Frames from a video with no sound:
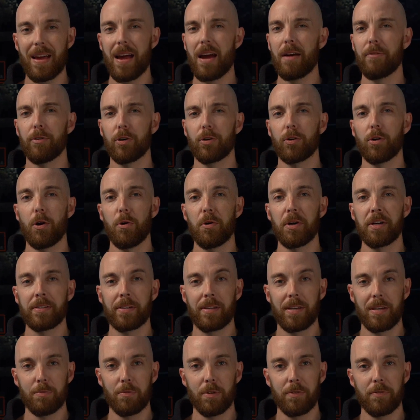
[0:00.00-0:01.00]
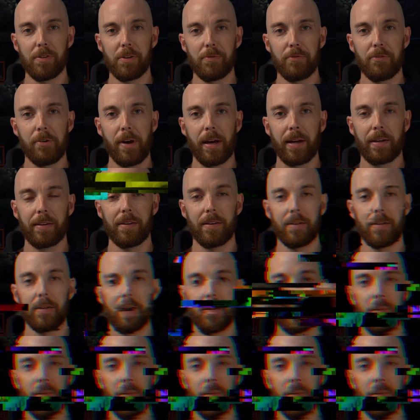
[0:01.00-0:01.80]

ever-growing team of infected.